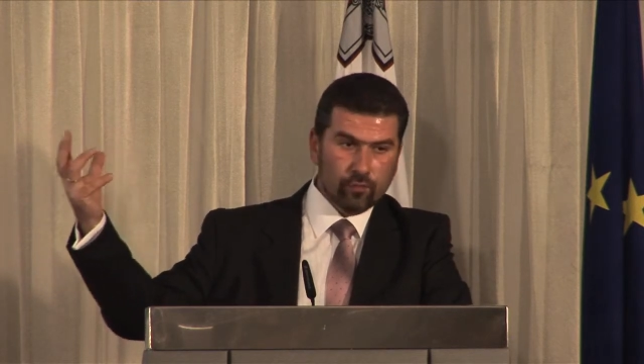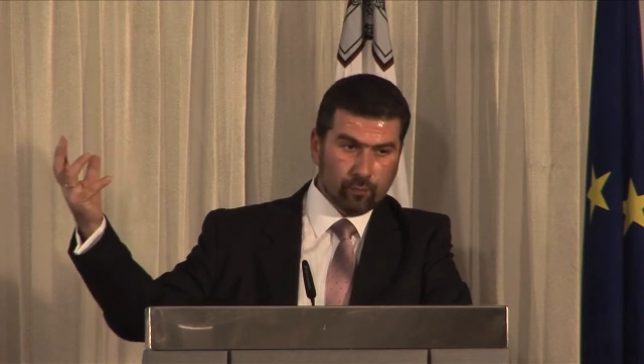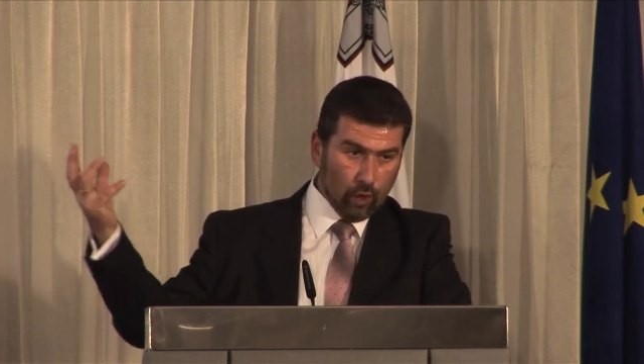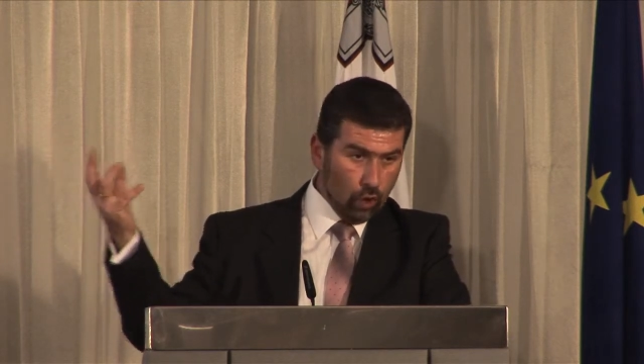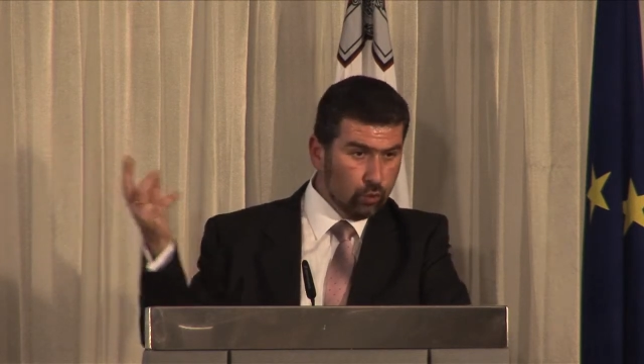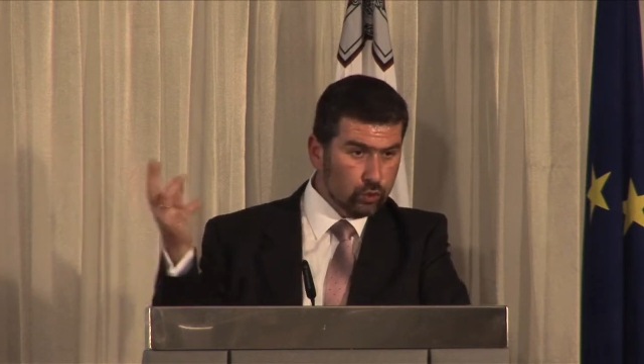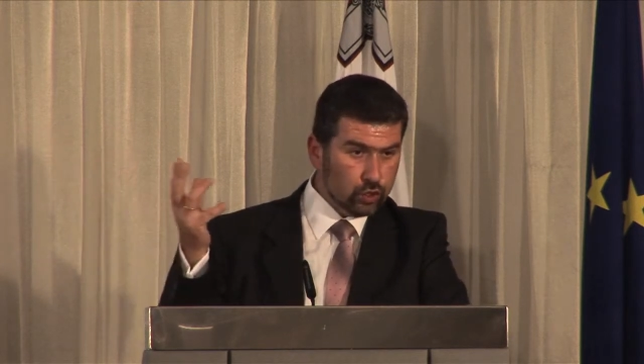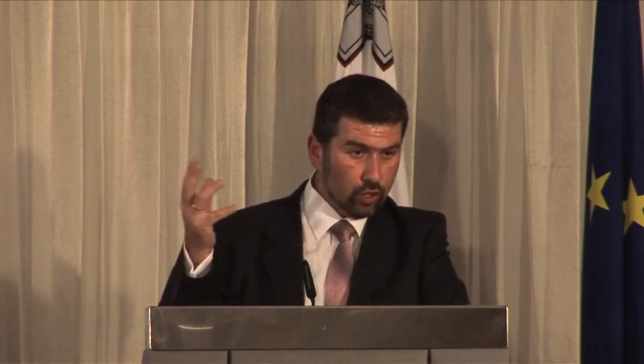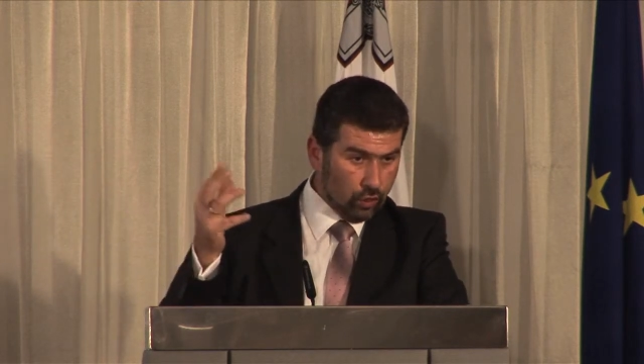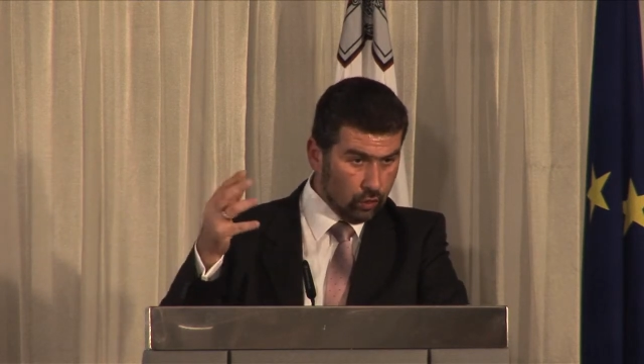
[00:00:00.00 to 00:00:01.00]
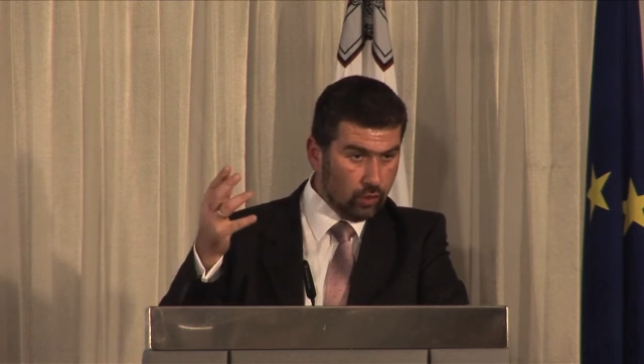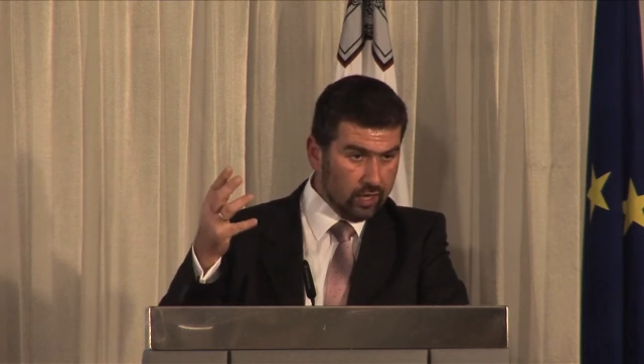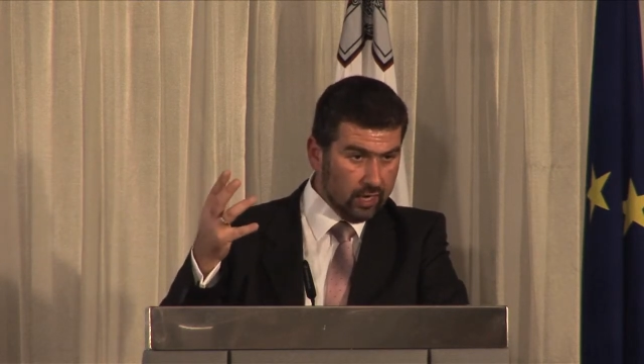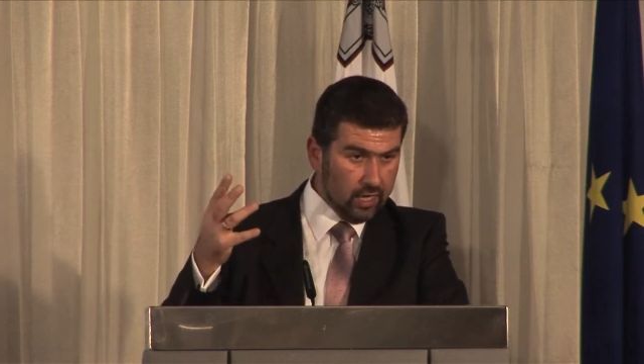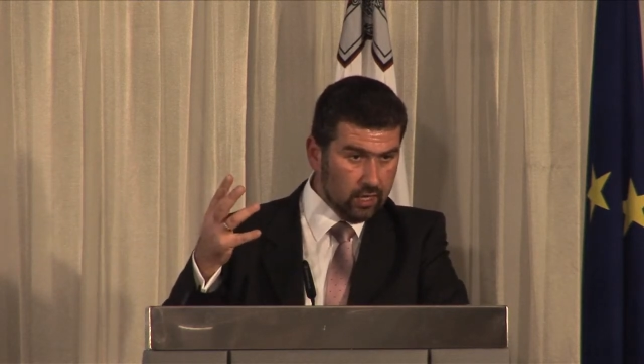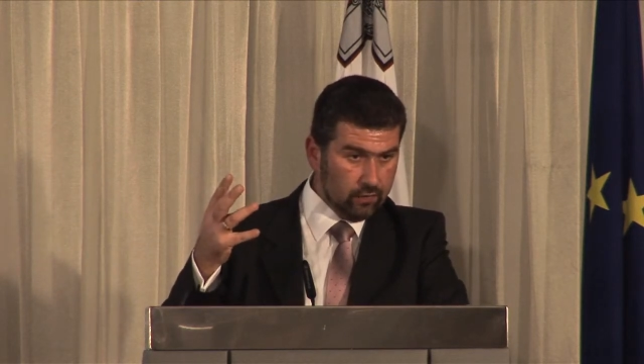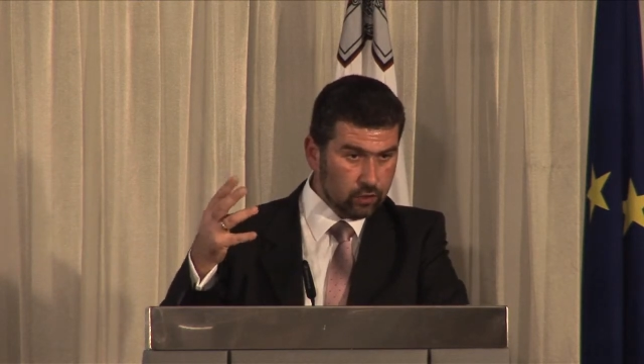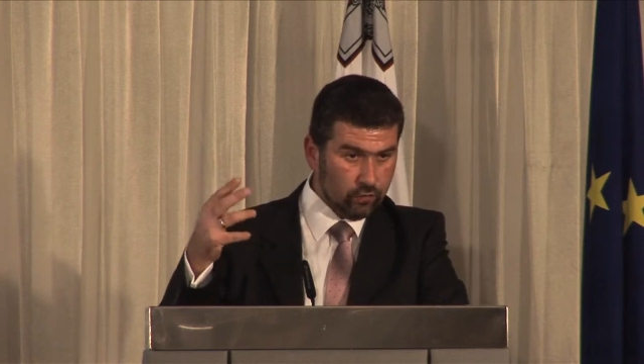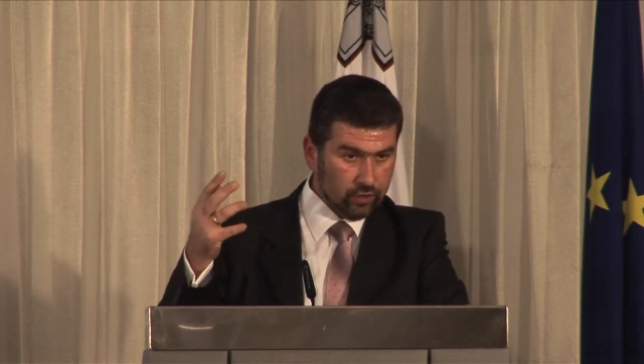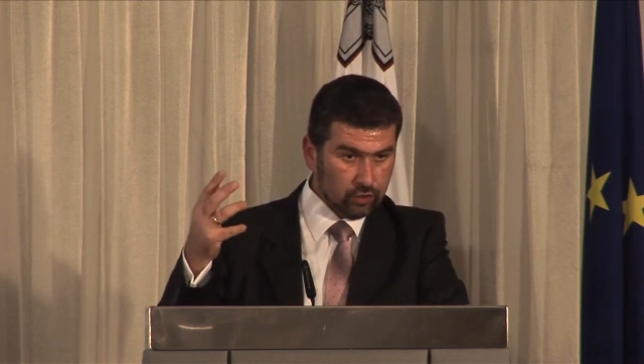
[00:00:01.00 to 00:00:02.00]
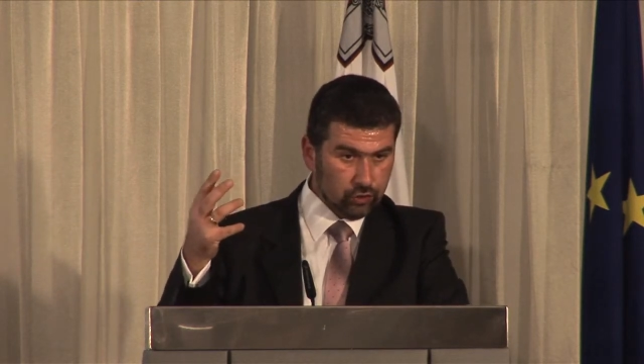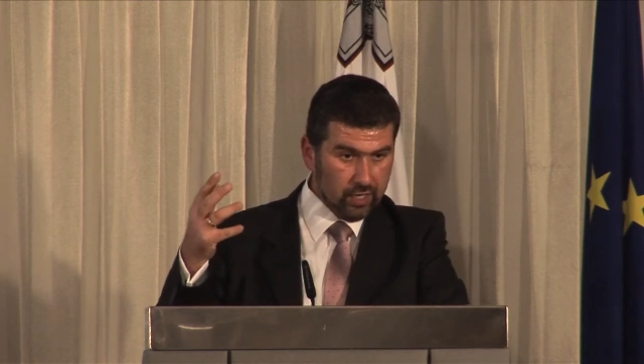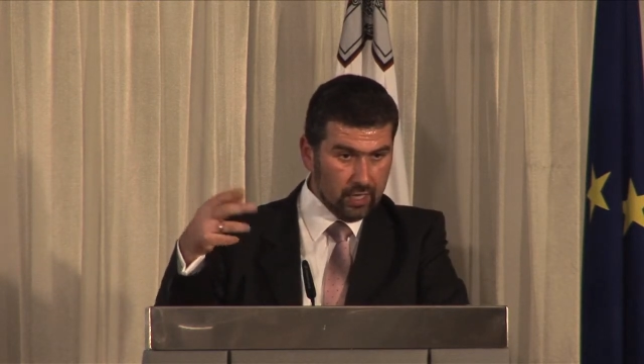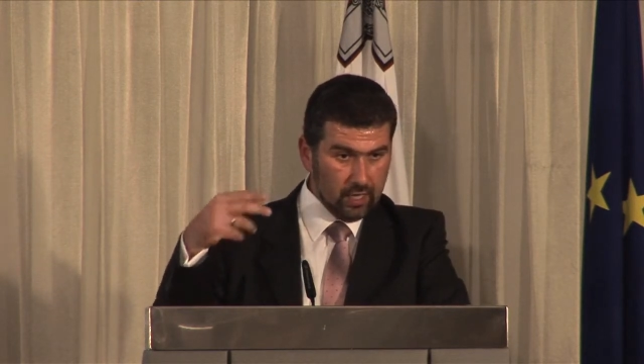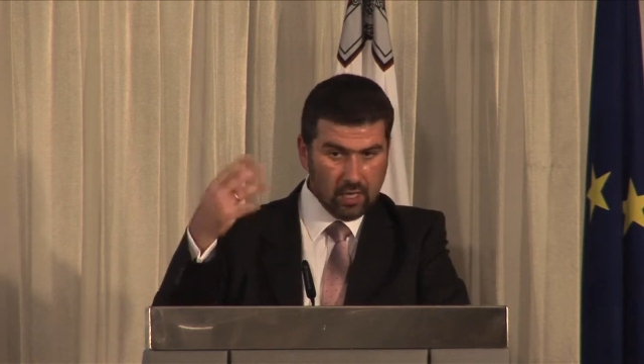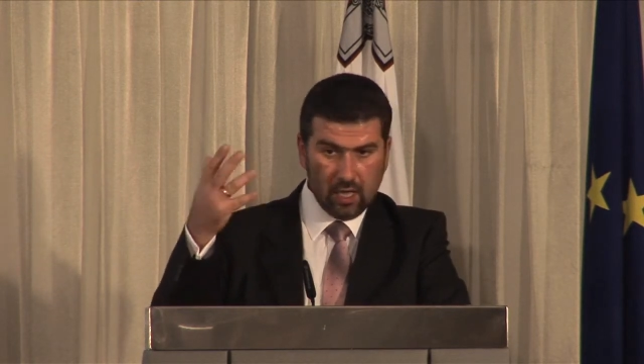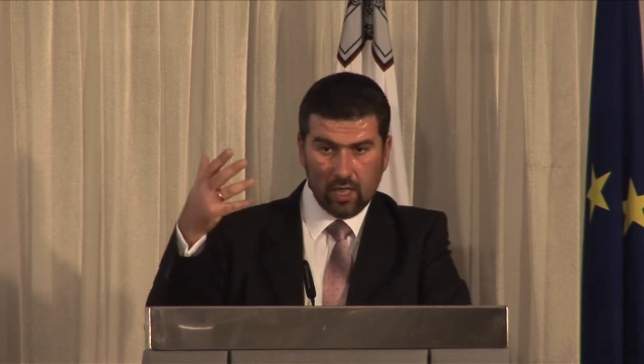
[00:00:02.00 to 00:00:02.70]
blows through the leaves of a tree,